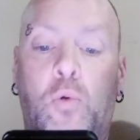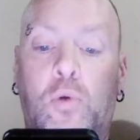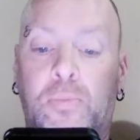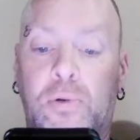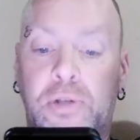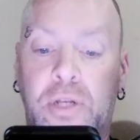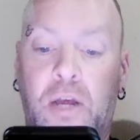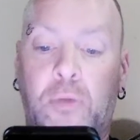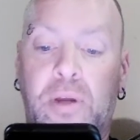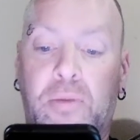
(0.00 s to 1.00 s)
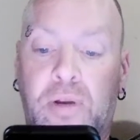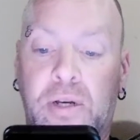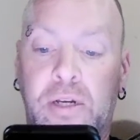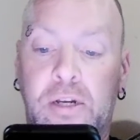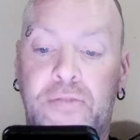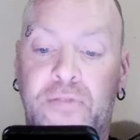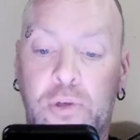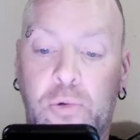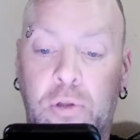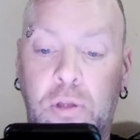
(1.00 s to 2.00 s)
or person helping a pregnant
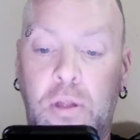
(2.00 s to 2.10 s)
individual